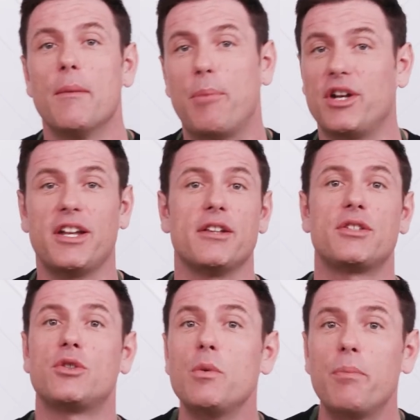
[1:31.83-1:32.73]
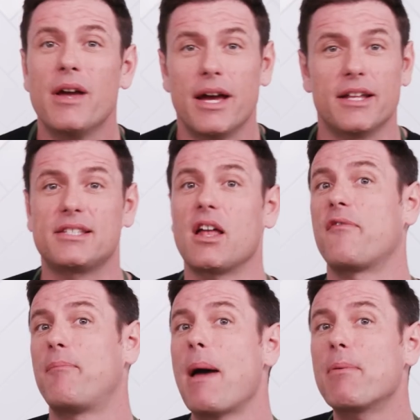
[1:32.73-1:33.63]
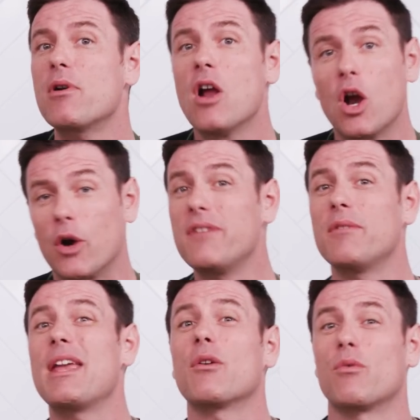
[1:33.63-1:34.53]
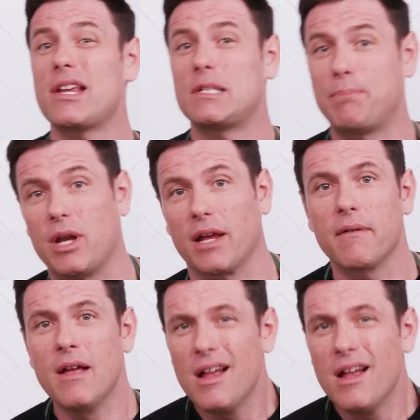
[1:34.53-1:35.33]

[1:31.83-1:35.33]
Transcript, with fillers: Put it in a soup, in a stuffed pepper, or even make rice pudding.